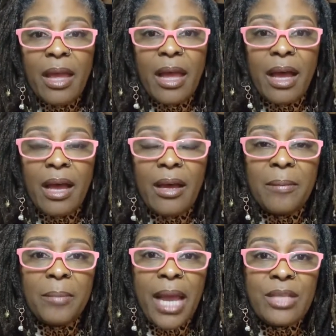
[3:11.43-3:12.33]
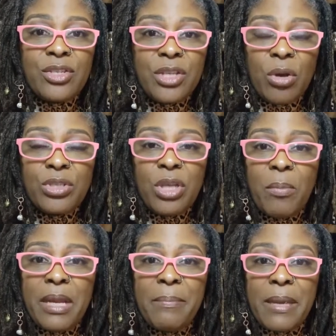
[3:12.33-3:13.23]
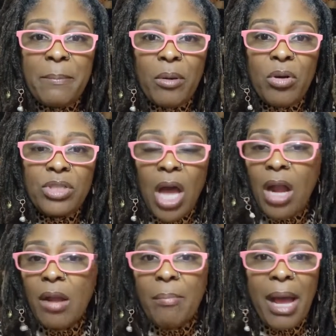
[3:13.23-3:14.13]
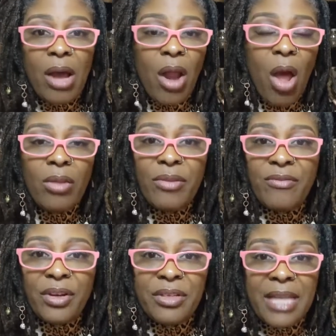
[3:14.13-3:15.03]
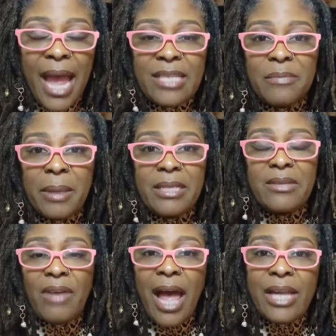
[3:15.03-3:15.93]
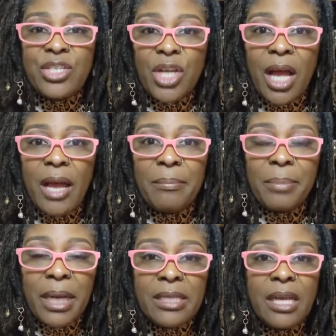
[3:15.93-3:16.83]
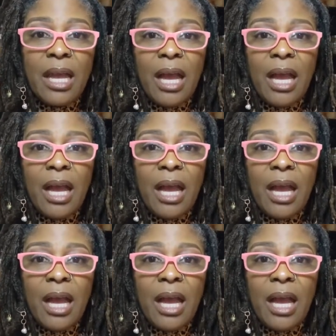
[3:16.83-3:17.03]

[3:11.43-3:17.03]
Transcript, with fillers: Um, and so, so many people talk about all of the various aspects of High John, but